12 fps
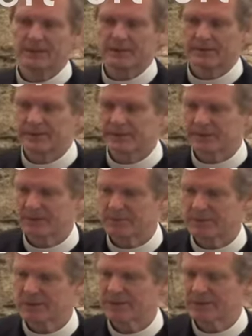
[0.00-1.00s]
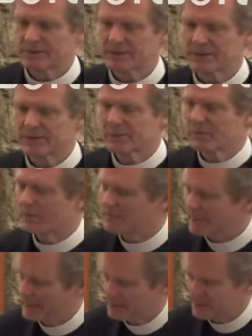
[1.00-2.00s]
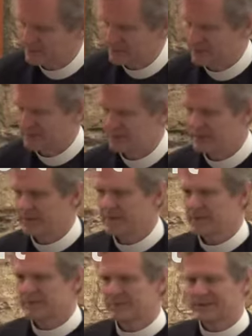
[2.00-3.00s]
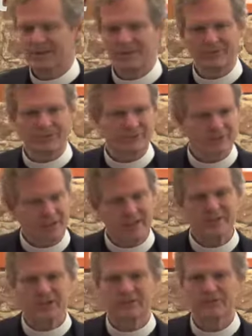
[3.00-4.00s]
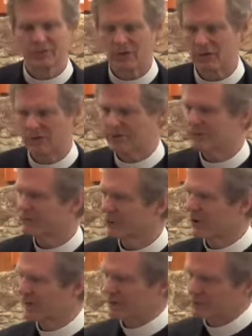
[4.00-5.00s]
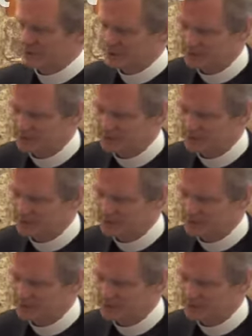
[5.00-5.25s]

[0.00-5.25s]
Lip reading: That it's a myth that says we were made good, but there was a tragic flaw that we